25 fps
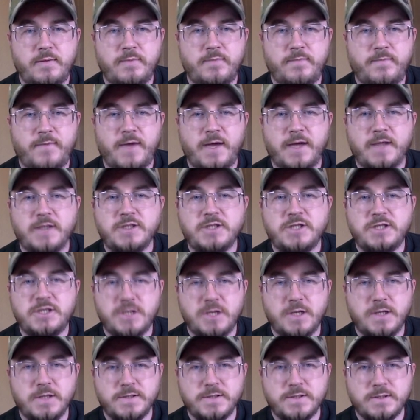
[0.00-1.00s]
find
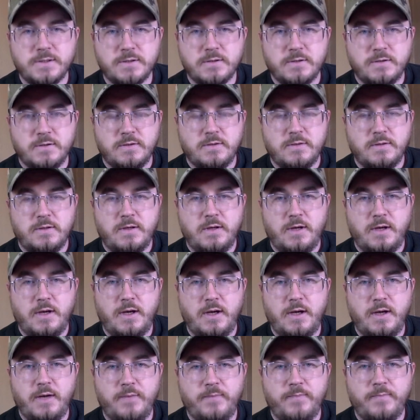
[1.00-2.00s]
shelter
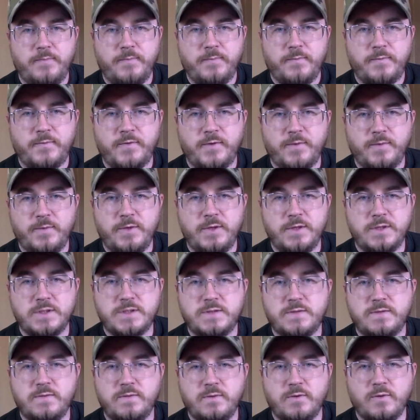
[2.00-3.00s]
from the
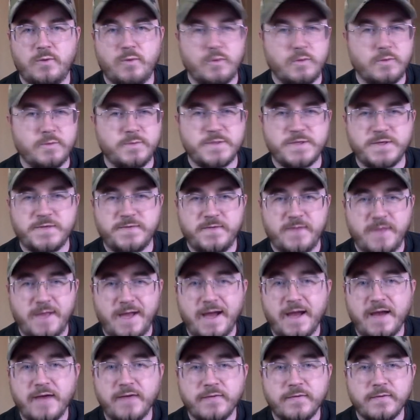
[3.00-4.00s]
storms of
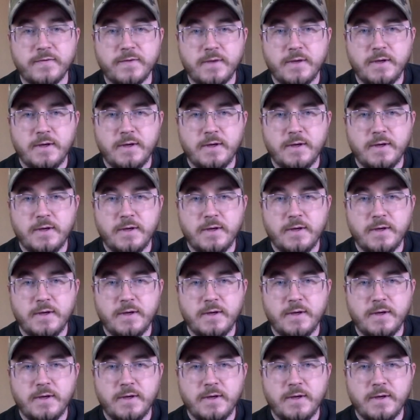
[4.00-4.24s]
life.